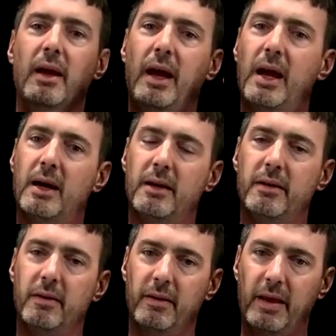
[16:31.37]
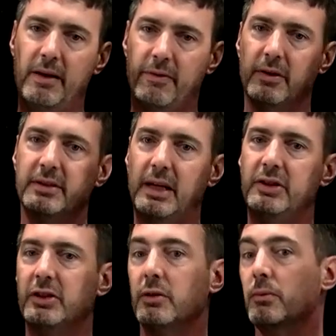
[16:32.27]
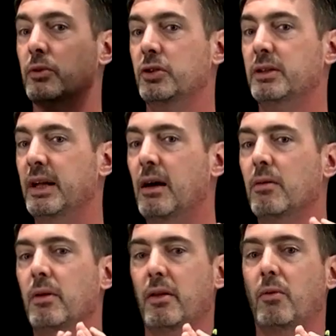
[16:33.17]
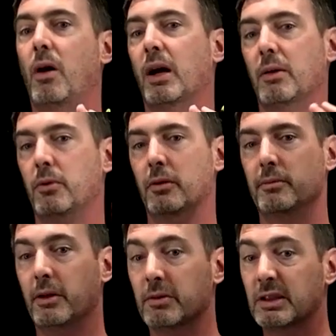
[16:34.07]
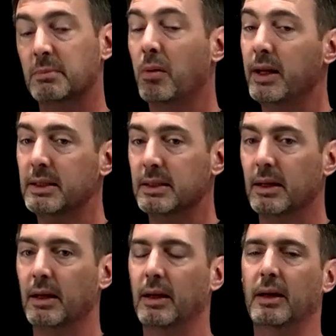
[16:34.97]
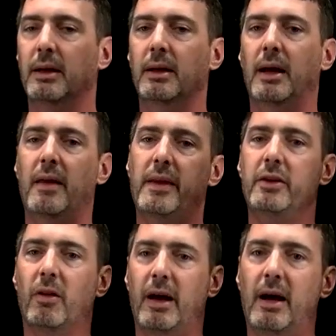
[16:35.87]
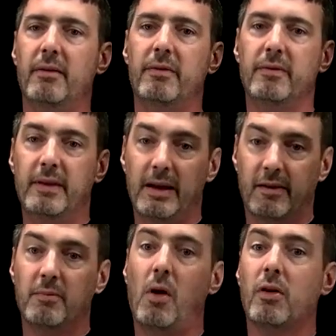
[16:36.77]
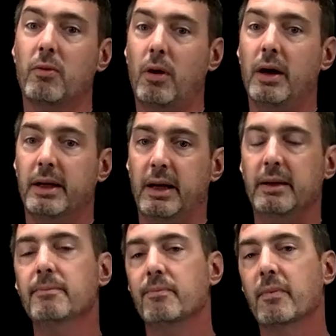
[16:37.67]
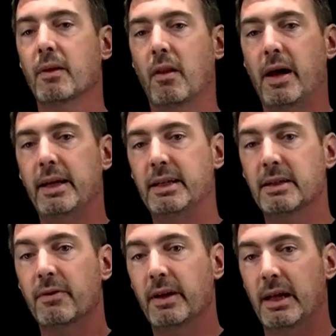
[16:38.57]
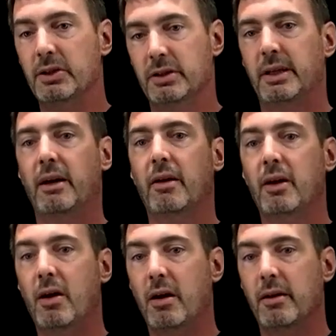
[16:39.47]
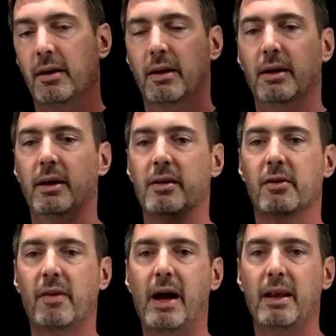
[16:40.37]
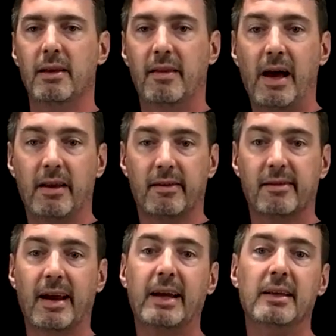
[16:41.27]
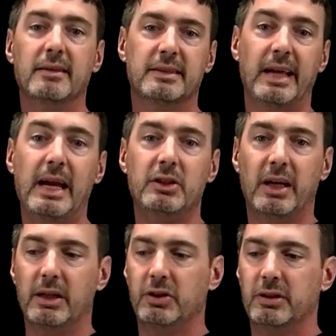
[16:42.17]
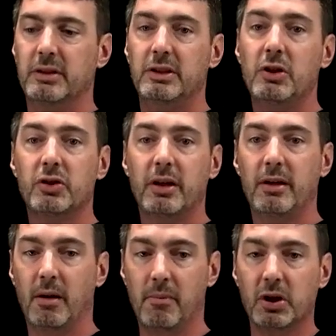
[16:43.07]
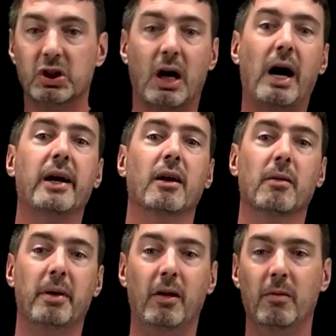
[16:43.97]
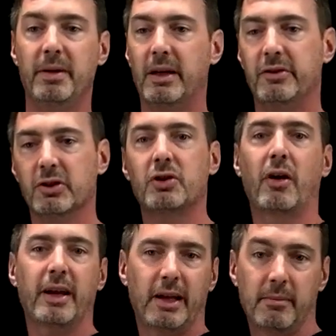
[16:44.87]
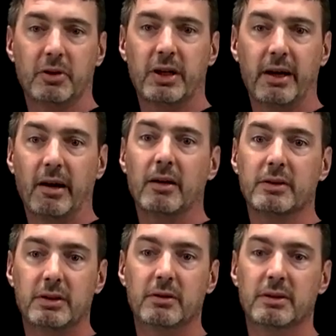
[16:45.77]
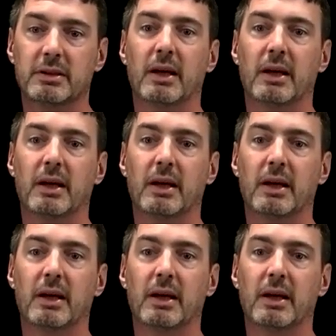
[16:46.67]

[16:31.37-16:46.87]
And that first stage engine will shut down, the rocket will split, and then you'll have that smaller rocket lighting a different engine carrying on. And so that second stage engine is usually a much higher bell because you're starting at much higher altitudes.